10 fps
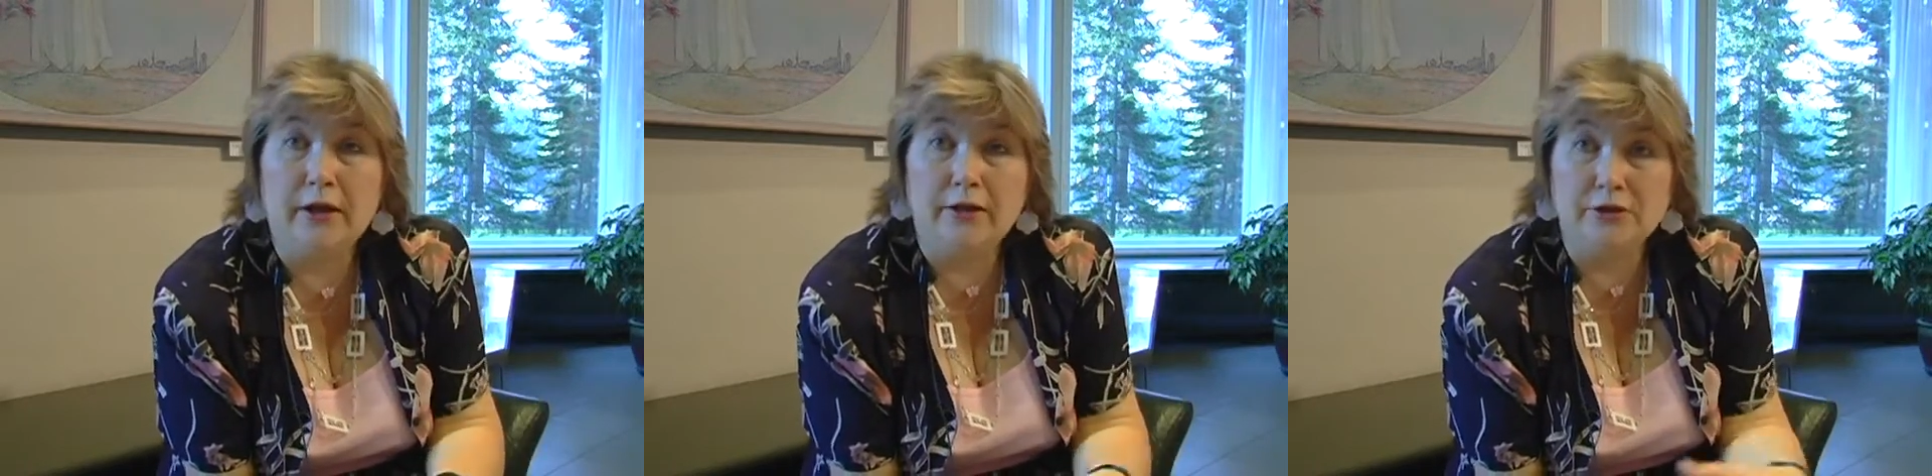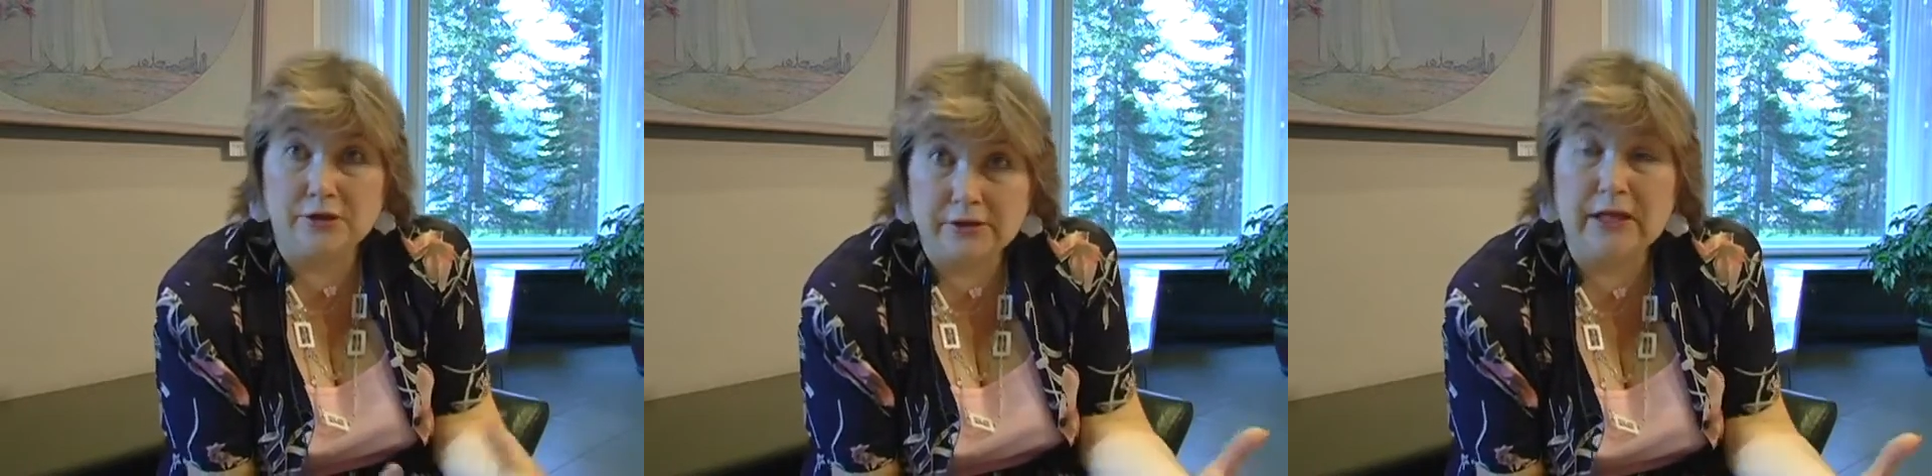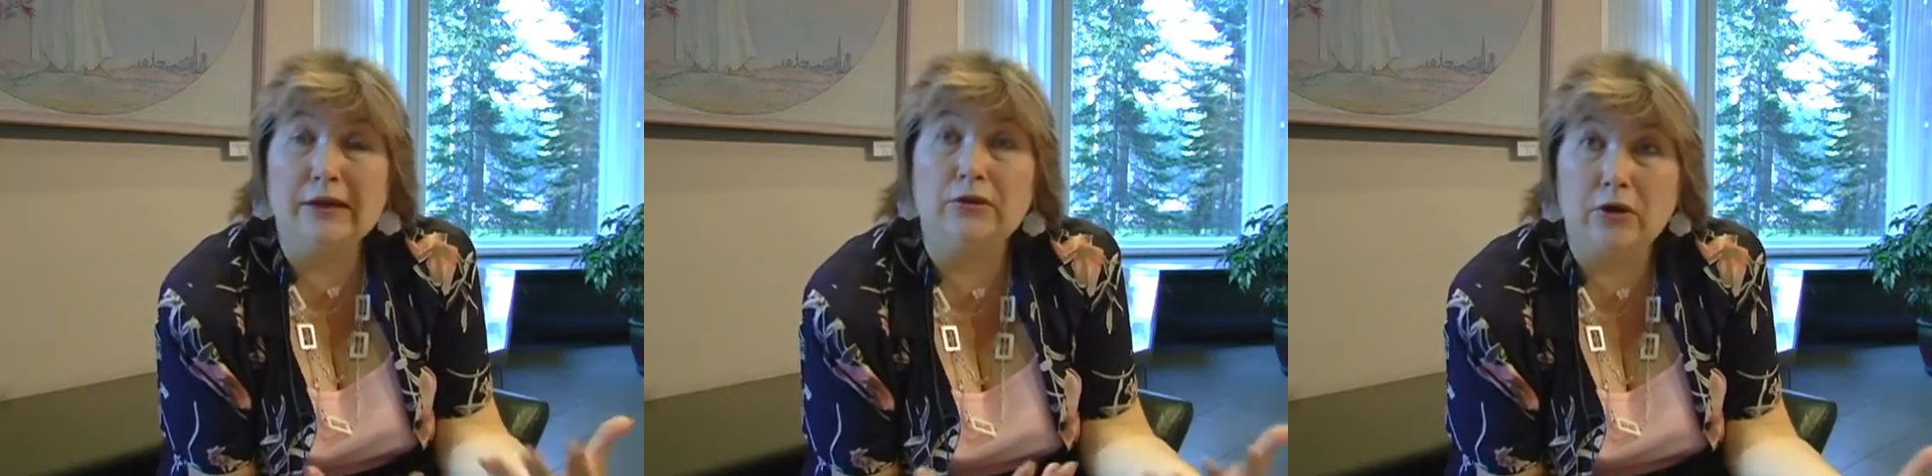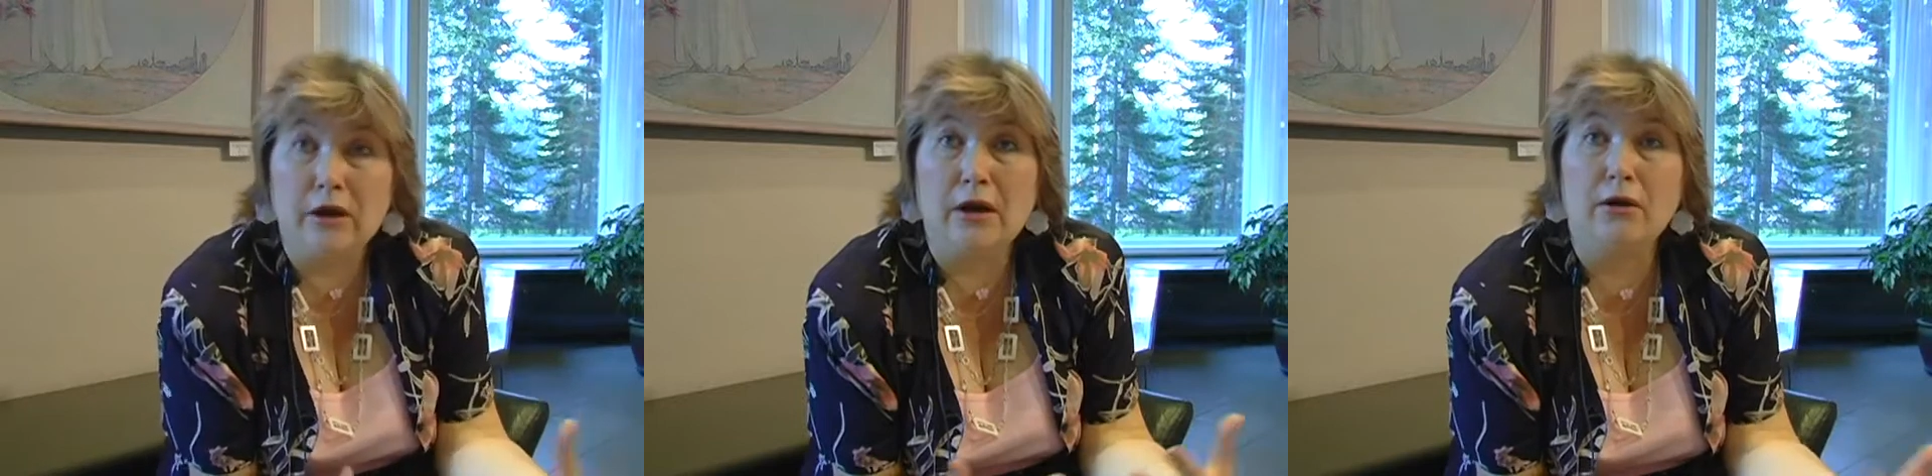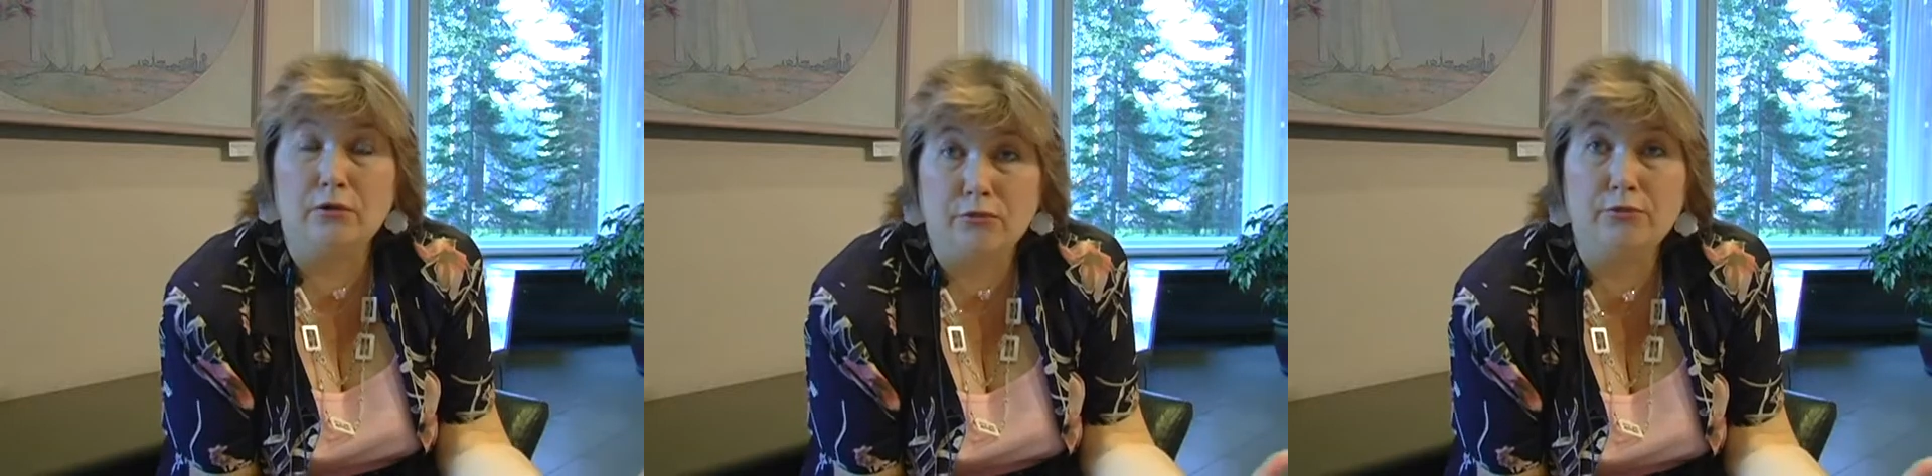And she's taking
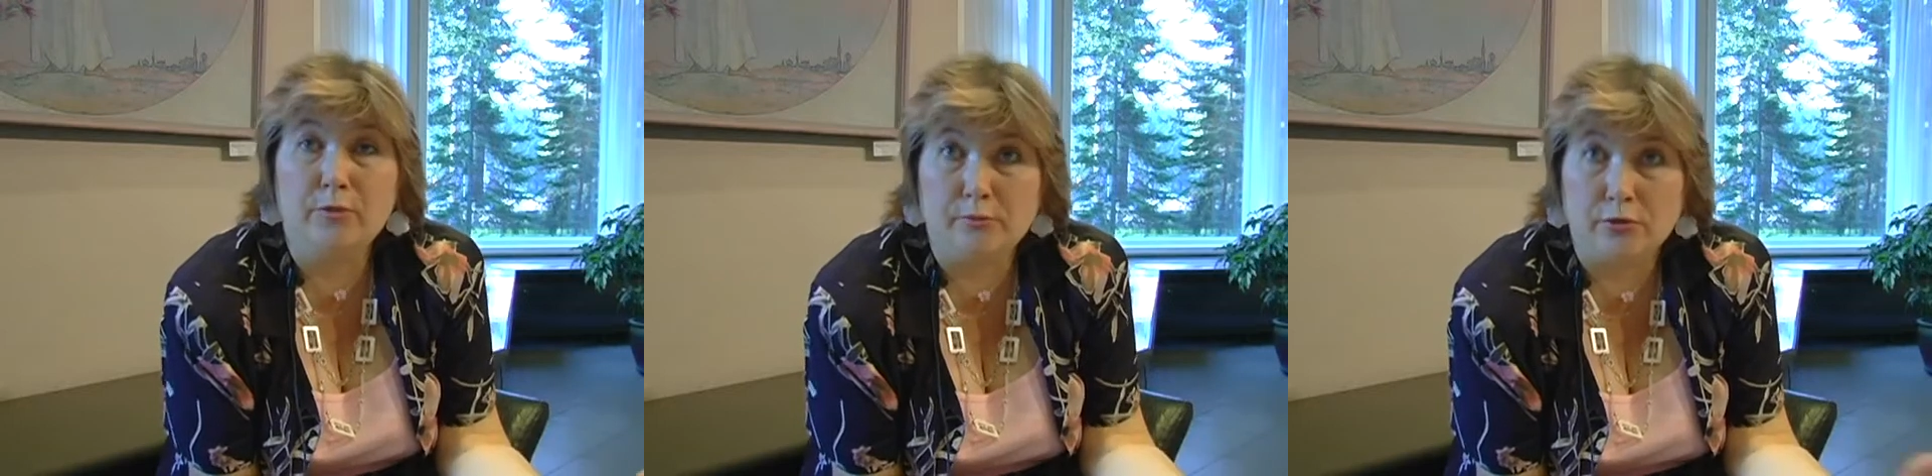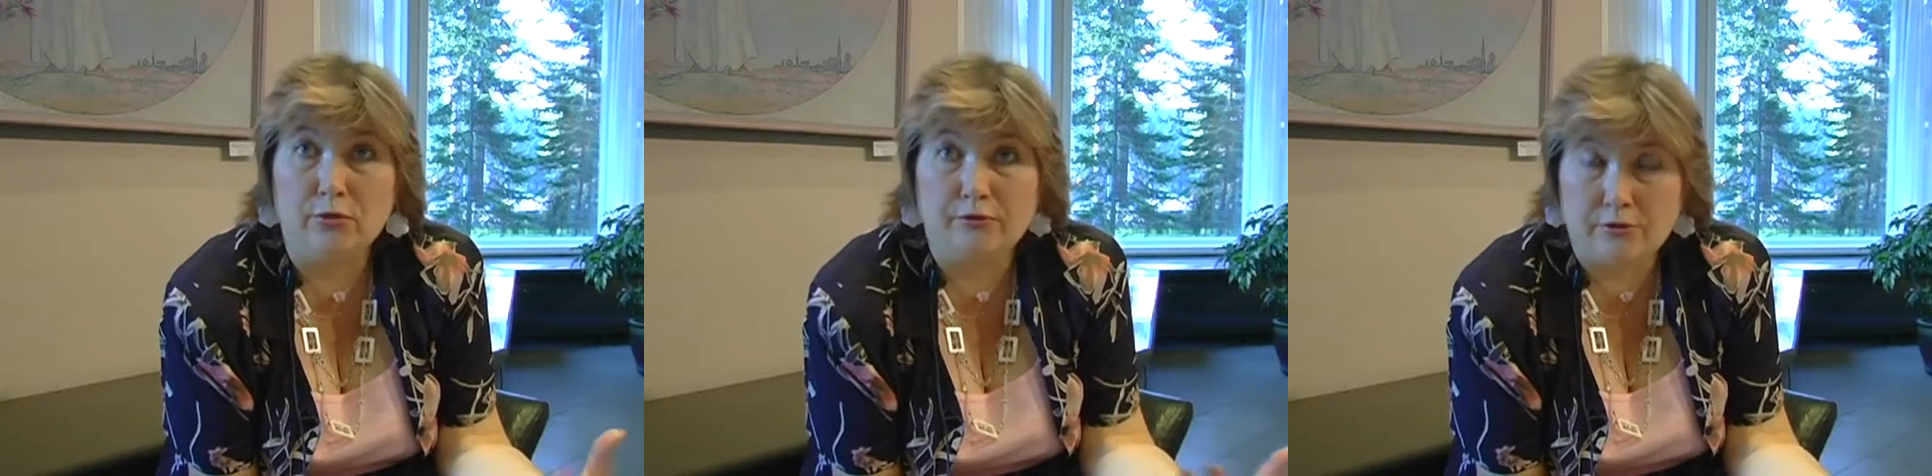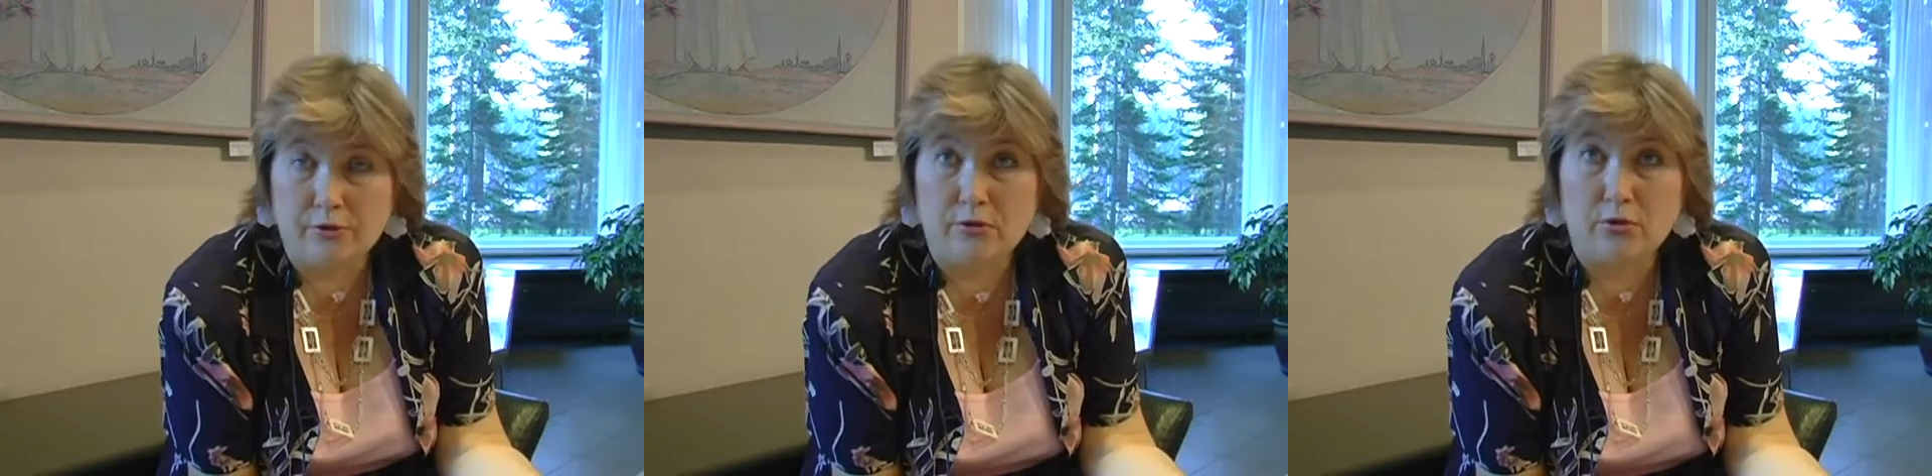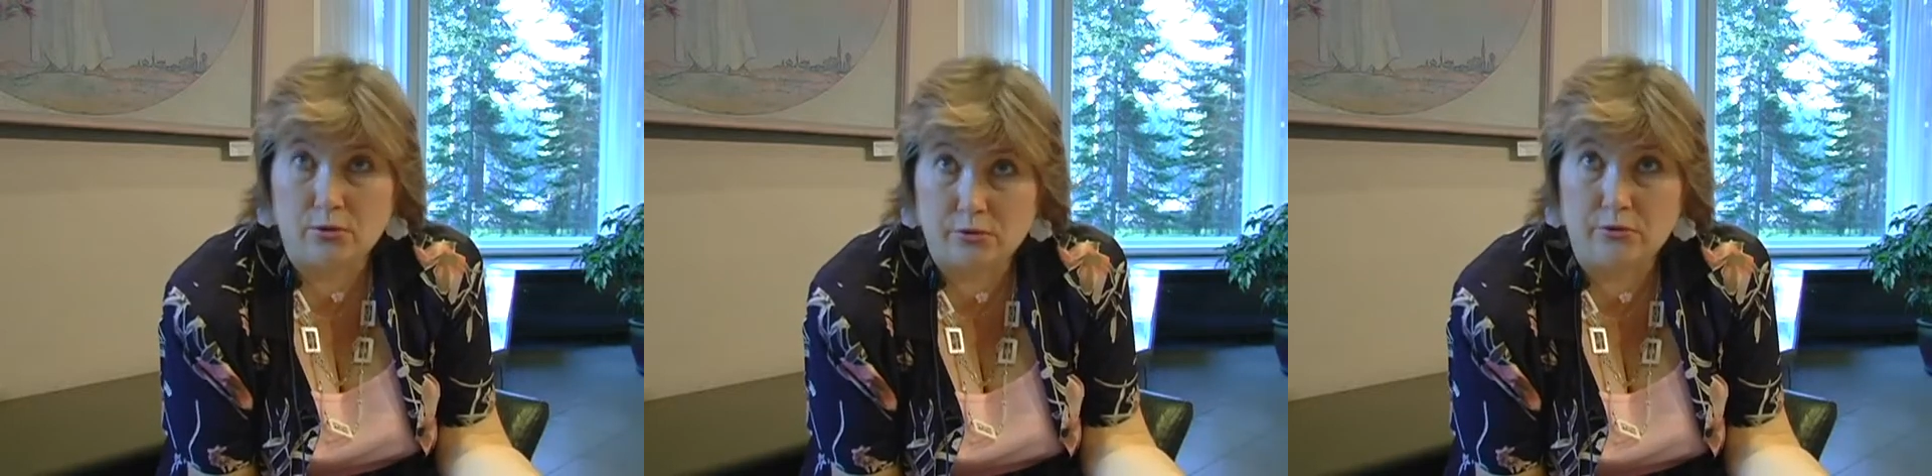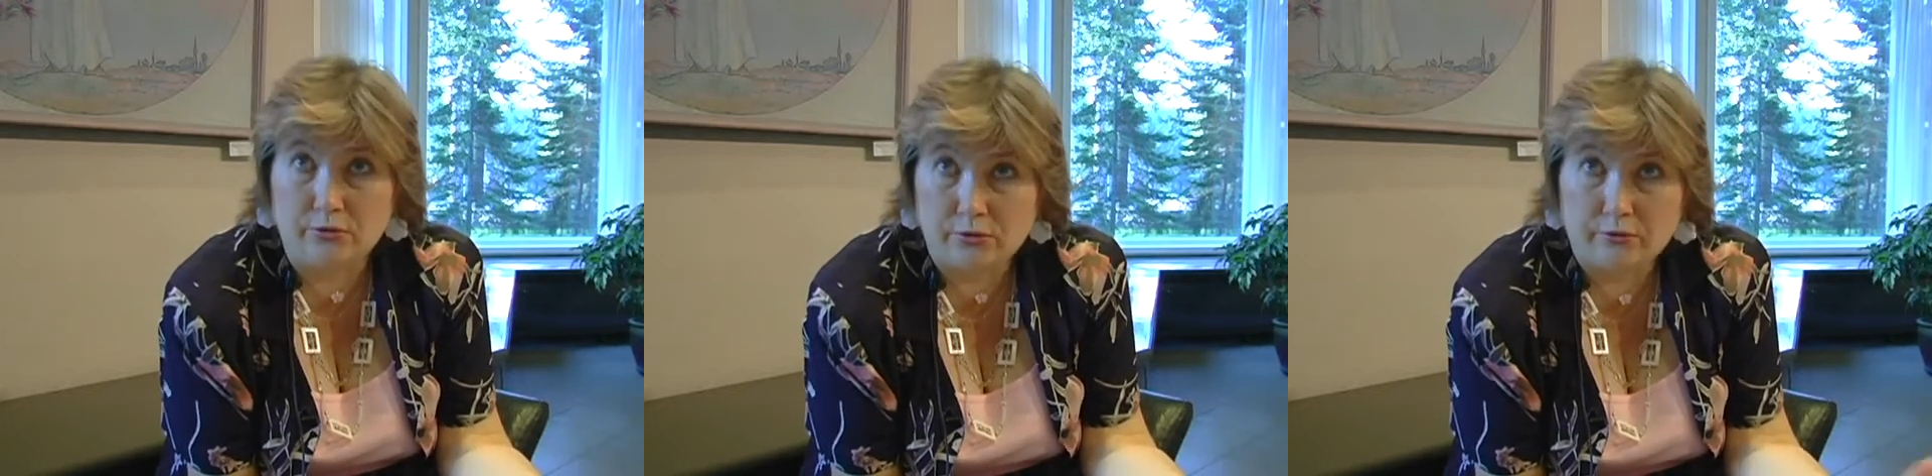care of people of the whole
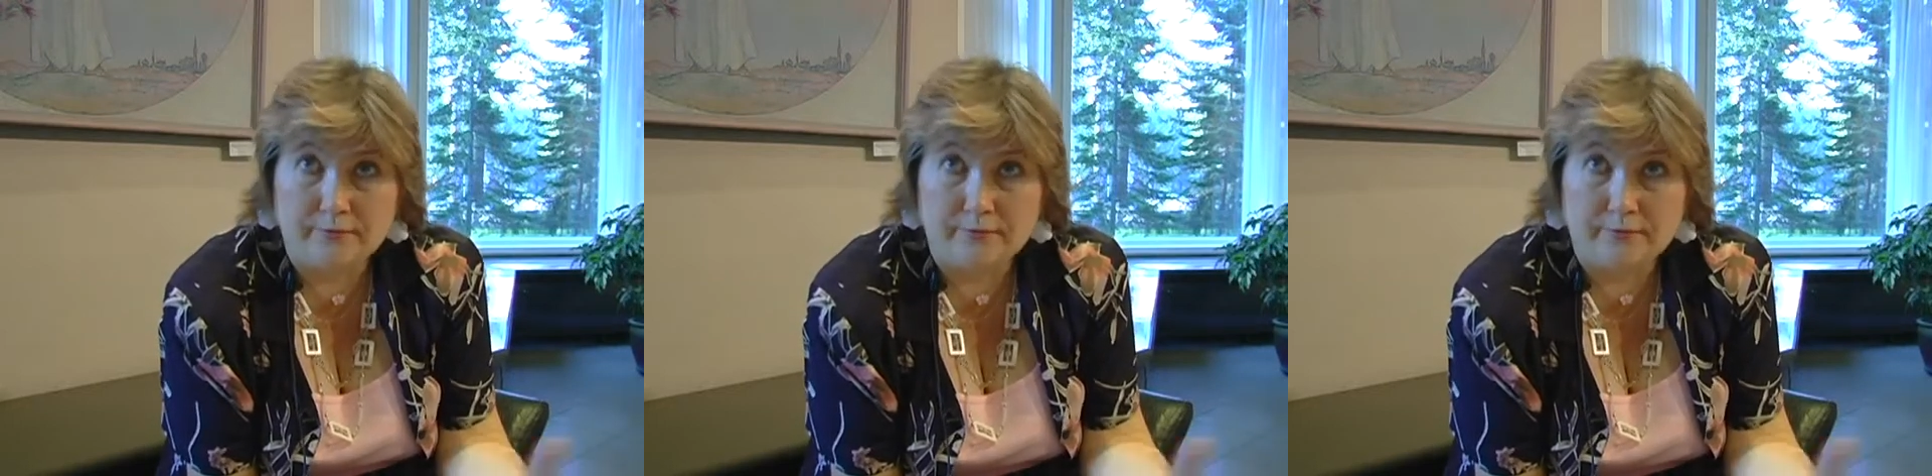earth.